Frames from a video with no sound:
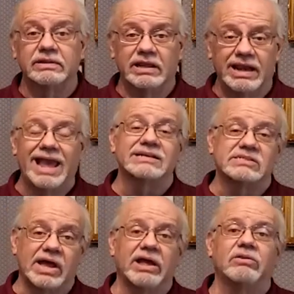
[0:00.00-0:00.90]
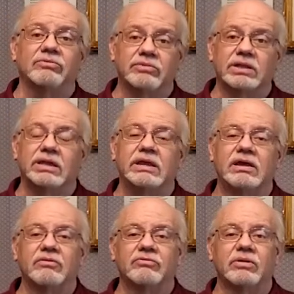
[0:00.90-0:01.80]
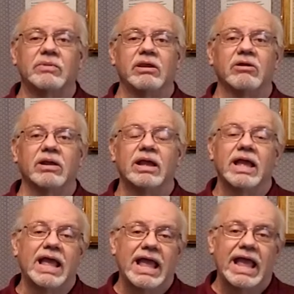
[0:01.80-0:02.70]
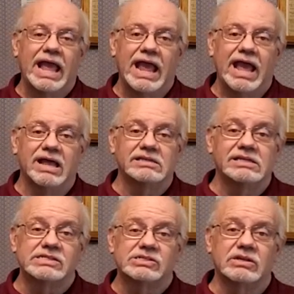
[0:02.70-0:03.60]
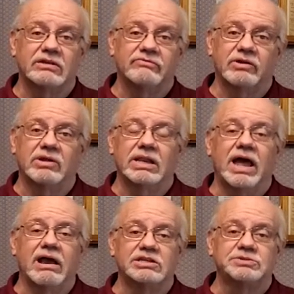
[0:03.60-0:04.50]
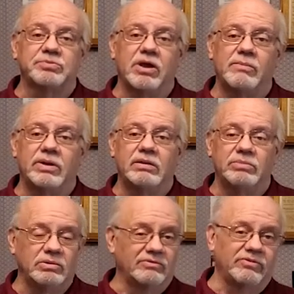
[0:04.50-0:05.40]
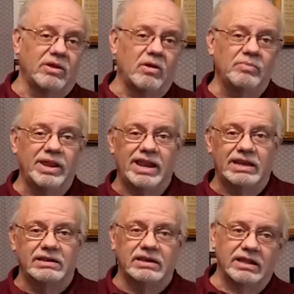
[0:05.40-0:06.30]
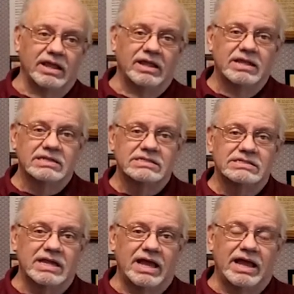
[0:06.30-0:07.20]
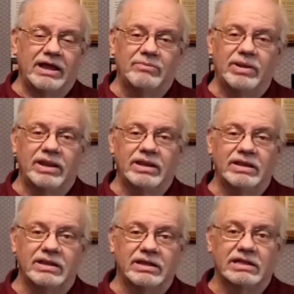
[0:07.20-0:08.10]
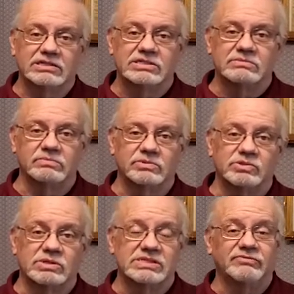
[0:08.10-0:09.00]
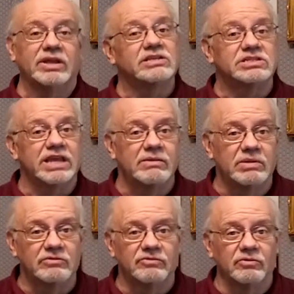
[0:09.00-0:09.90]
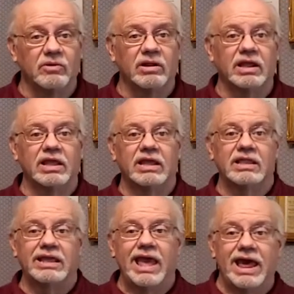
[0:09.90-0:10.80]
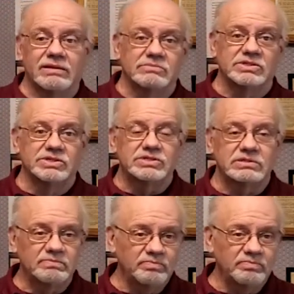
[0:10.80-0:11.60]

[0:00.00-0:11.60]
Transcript: in exile, really, from here, and his very large, prominent, beautiful home that had uh, been a source of entertainment for the Adamses